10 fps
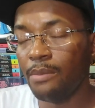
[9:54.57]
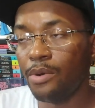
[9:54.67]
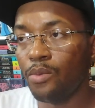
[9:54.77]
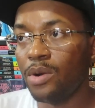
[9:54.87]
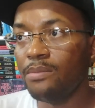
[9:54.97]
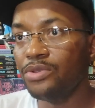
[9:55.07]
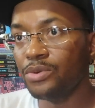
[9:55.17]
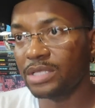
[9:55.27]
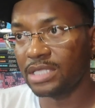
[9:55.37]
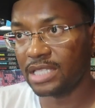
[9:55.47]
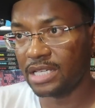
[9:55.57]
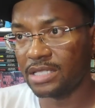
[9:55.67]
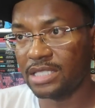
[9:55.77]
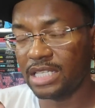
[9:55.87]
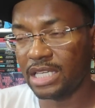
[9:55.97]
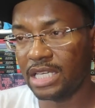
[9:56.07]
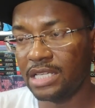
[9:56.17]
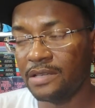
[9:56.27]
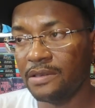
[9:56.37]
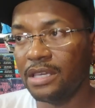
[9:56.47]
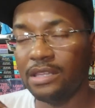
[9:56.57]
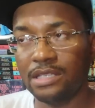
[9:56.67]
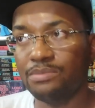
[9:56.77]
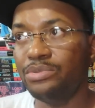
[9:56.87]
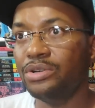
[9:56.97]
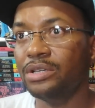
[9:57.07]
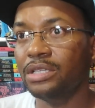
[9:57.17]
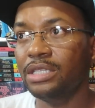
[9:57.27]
But what Dorothy Sayers did in this book